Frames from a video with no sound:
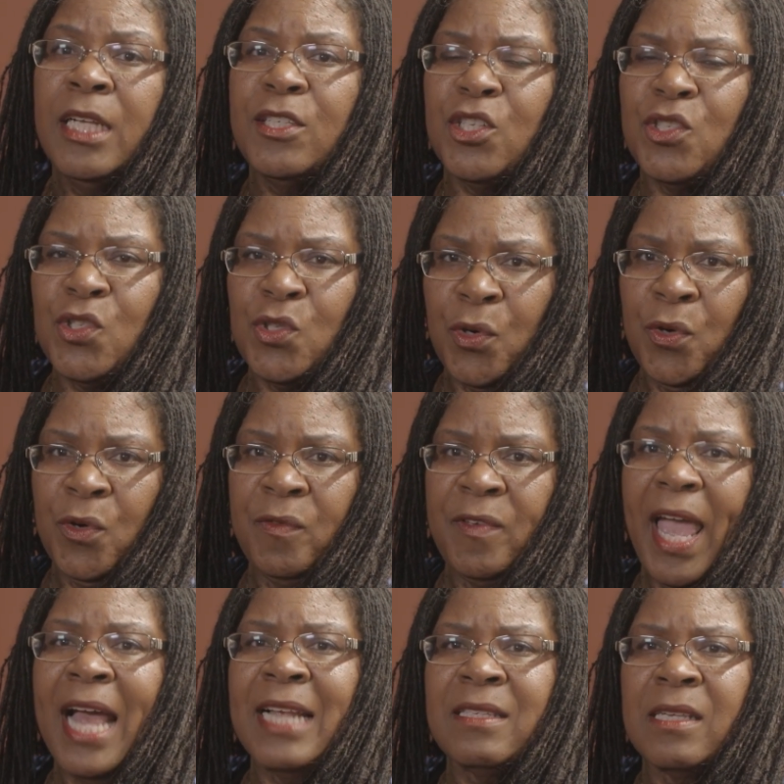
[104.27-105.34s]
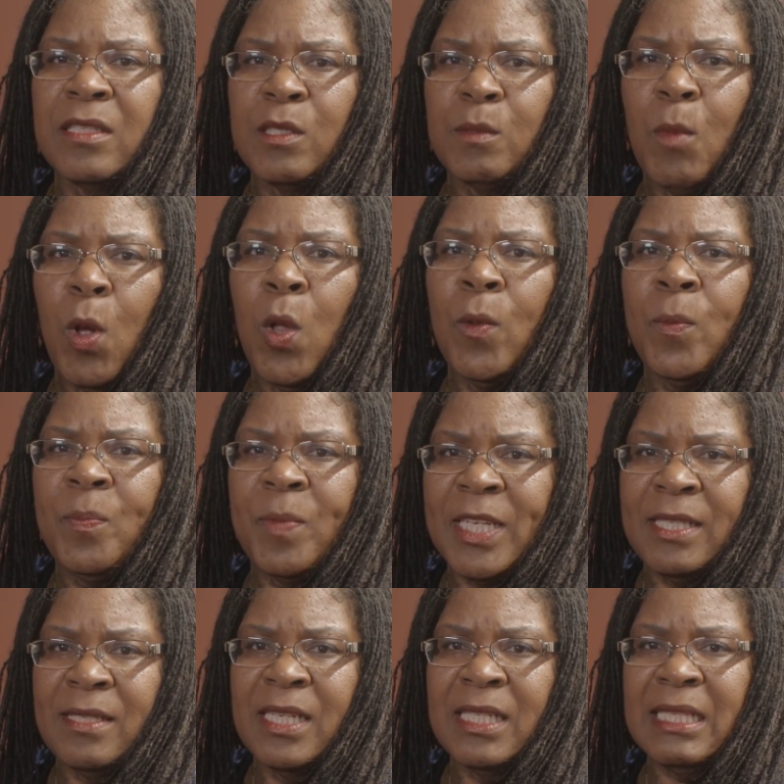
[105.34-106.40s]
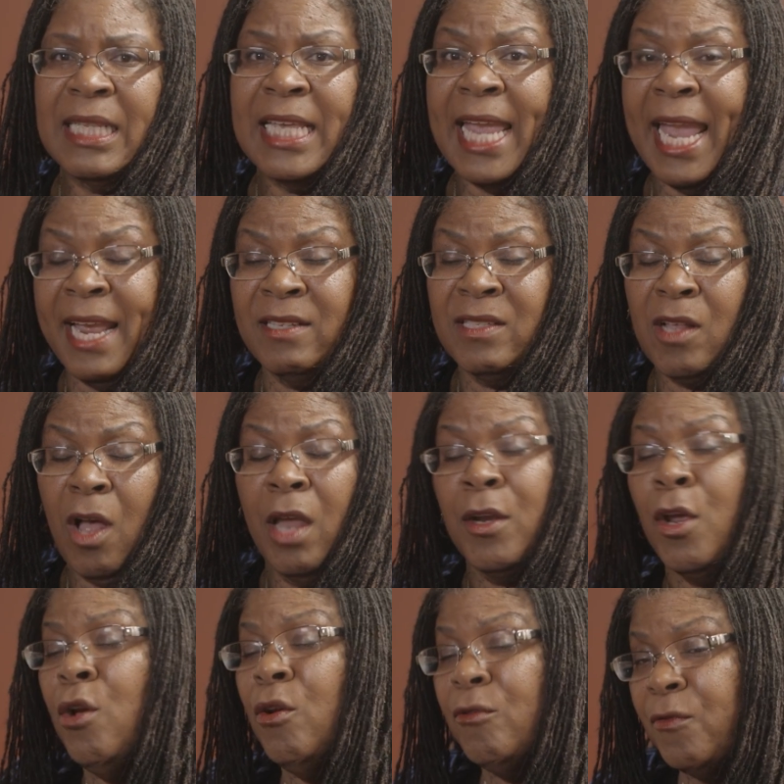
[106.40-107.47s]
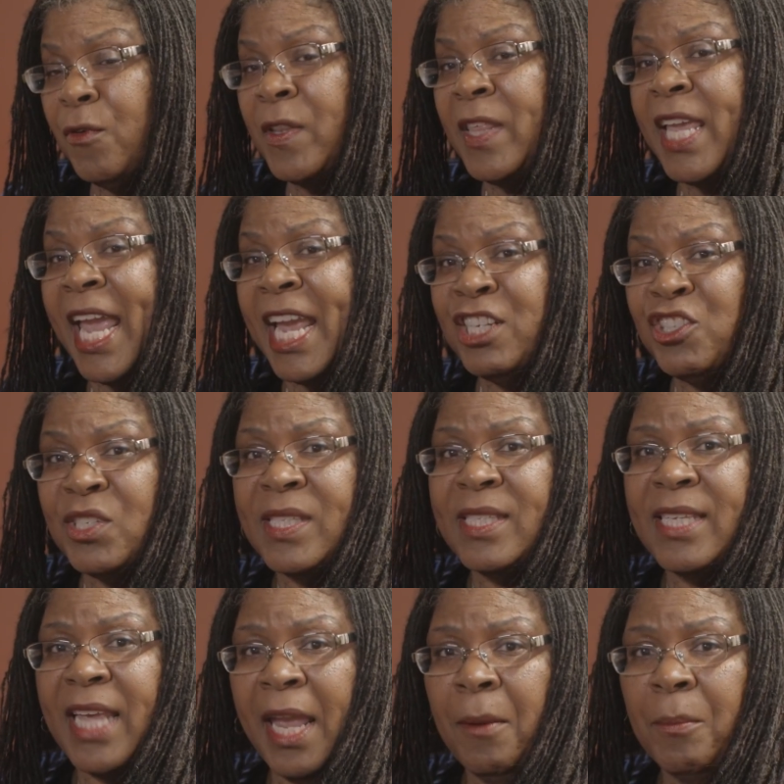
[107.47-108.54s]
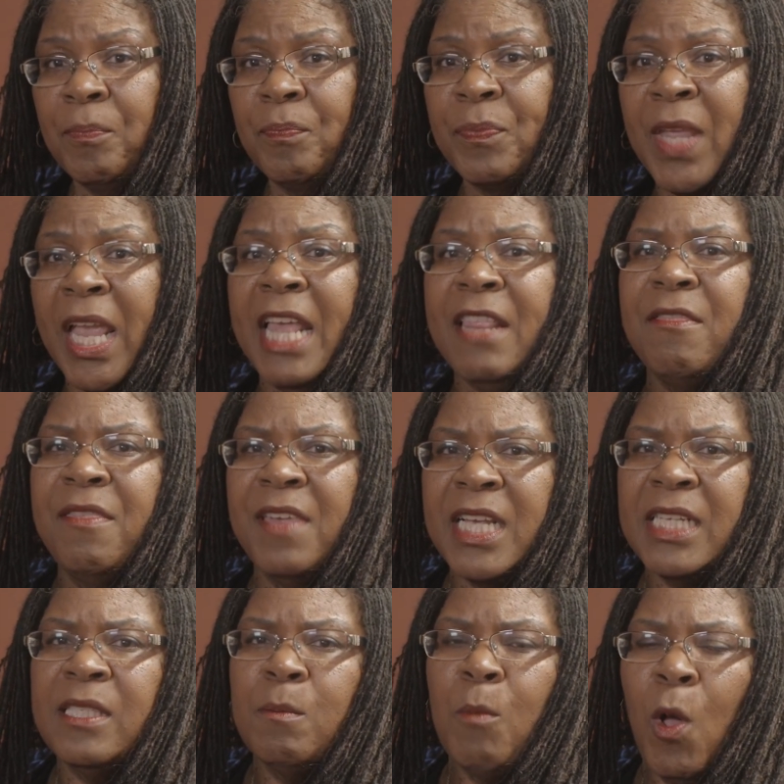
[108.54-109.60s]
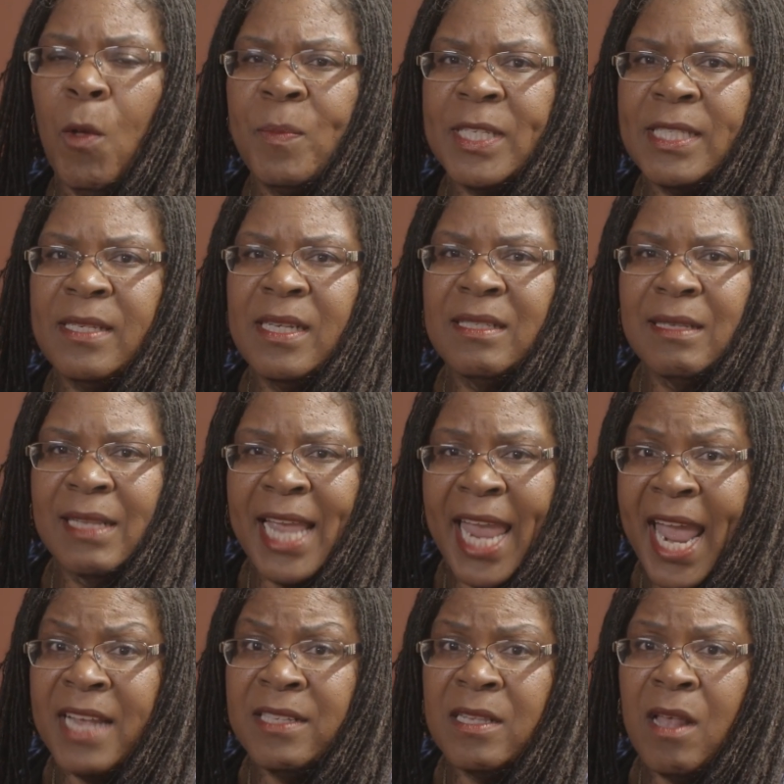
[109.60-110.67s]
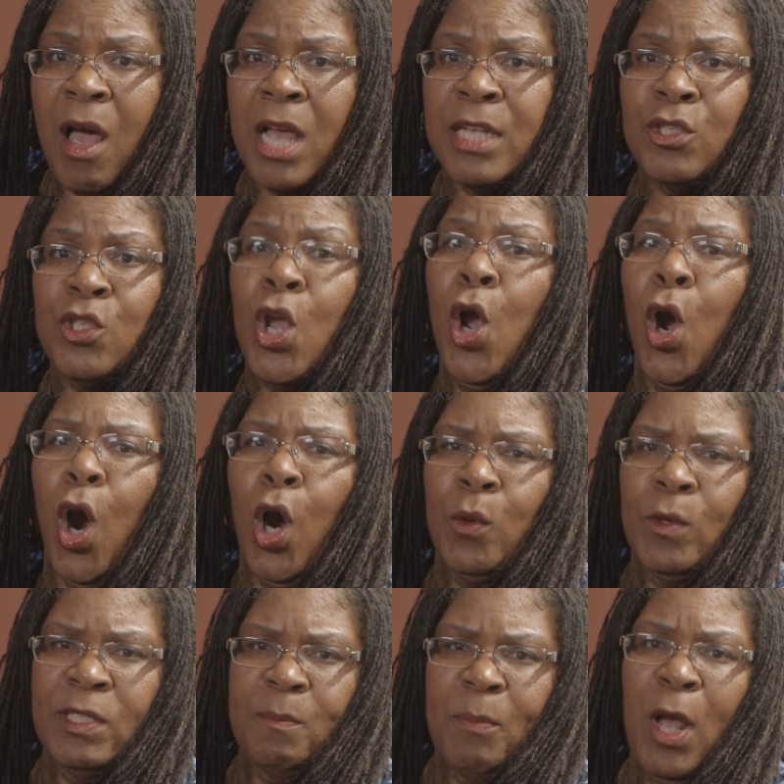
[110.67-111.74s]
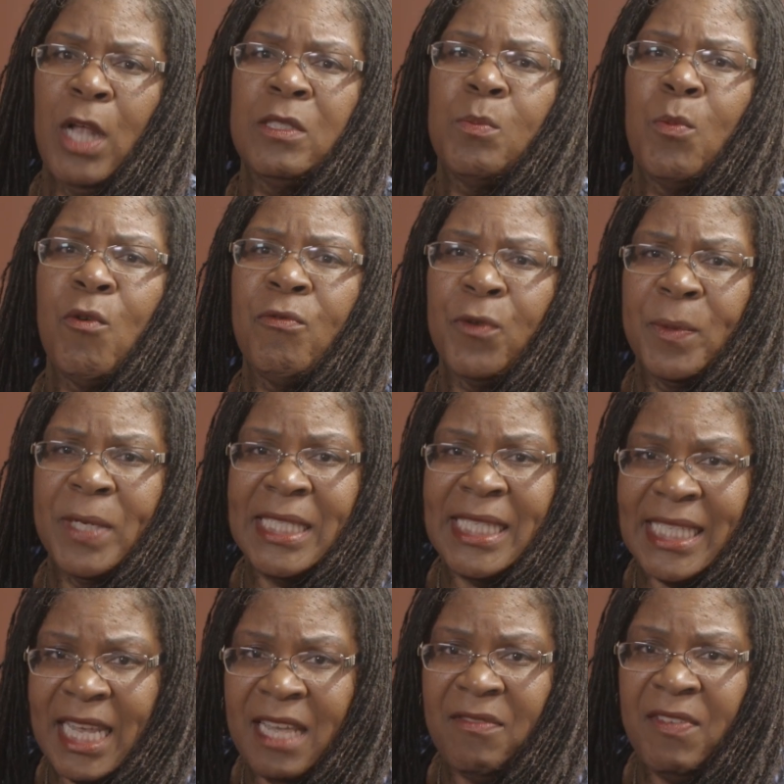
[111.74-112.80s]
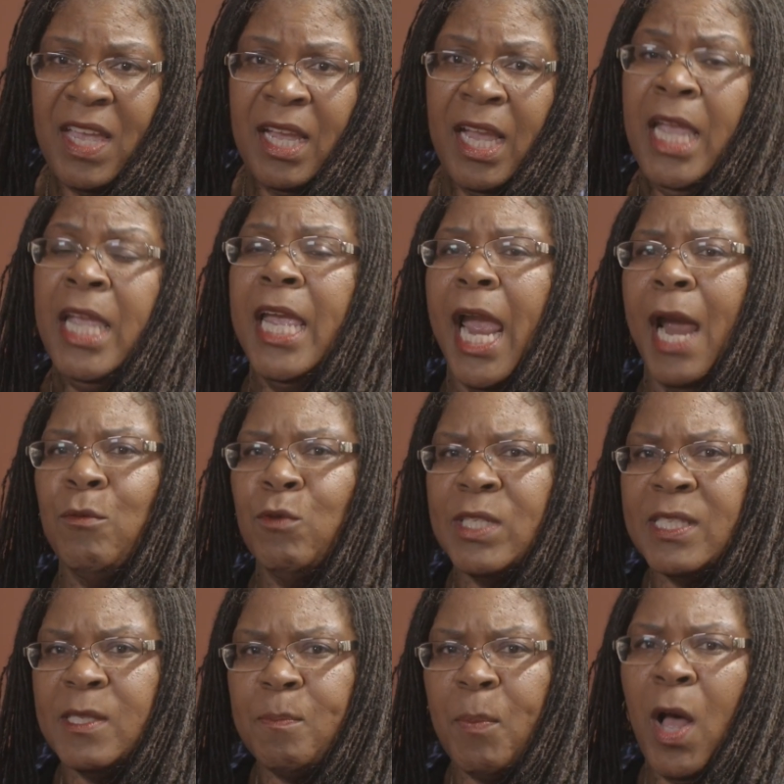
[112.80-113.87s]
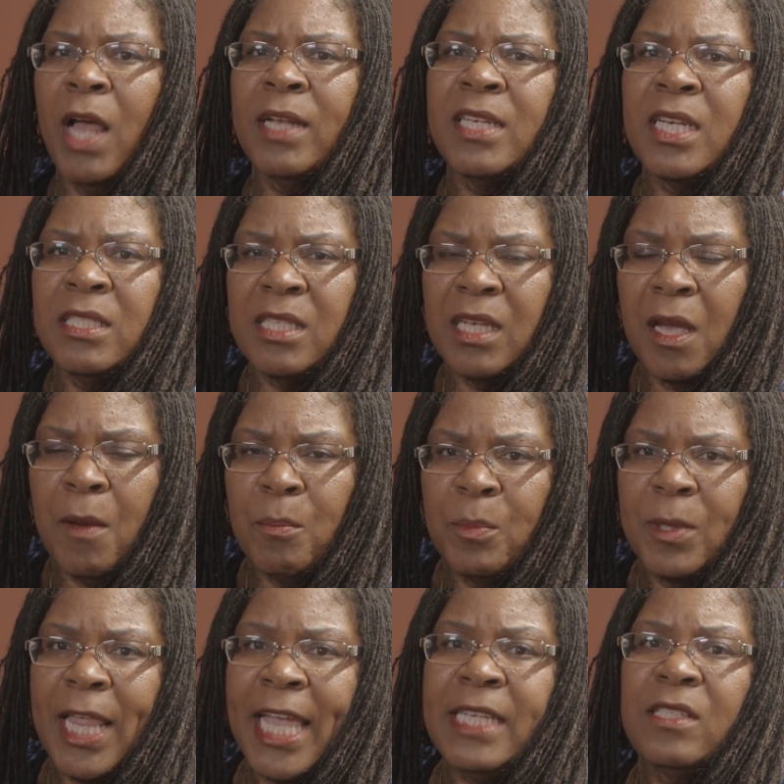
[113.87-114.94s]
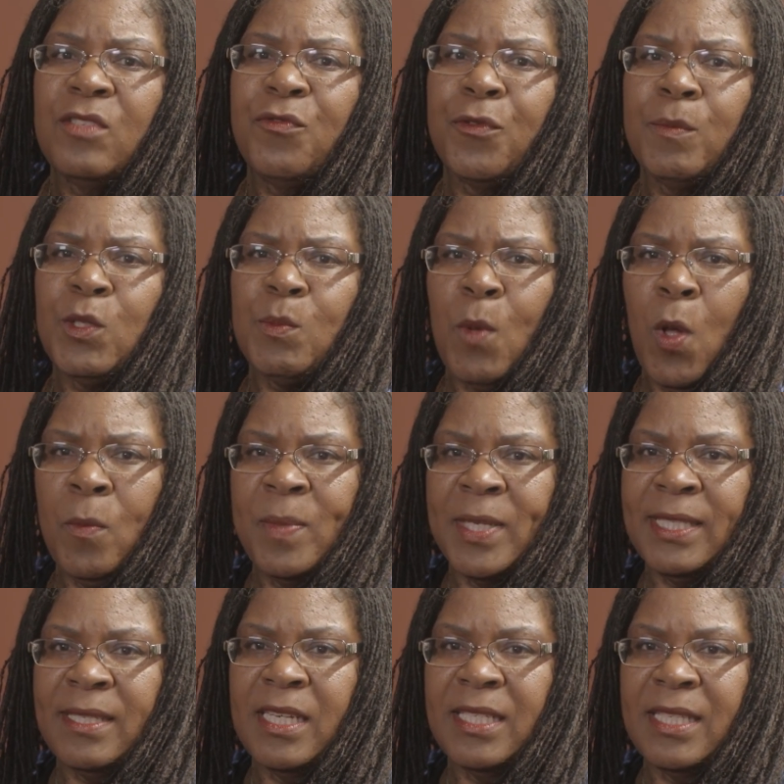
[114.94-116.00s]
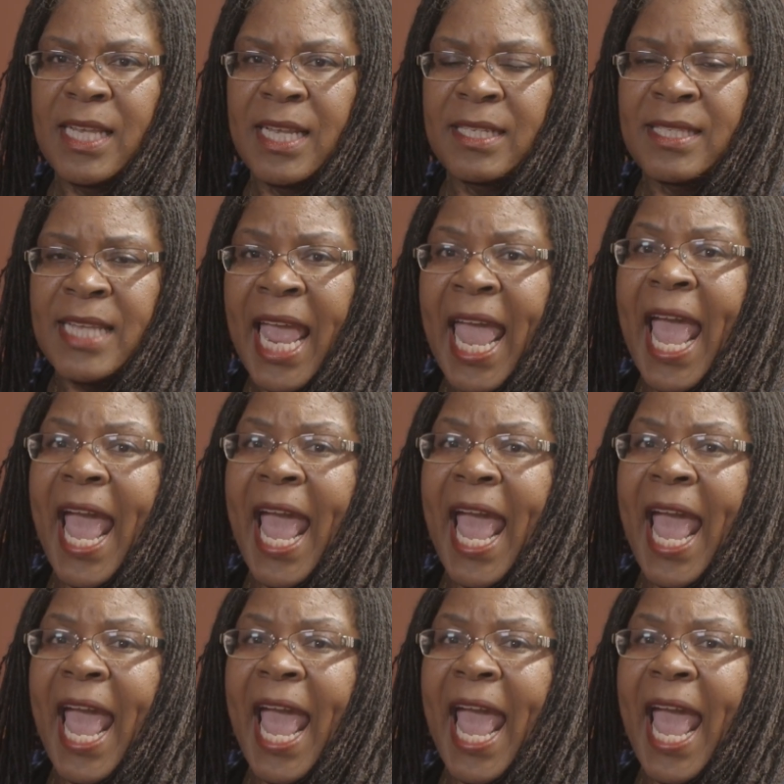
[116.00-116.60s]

to serve as a small business liaison for the agency. These small business liaisons are responsible for receiving and responding to complaints from small businesses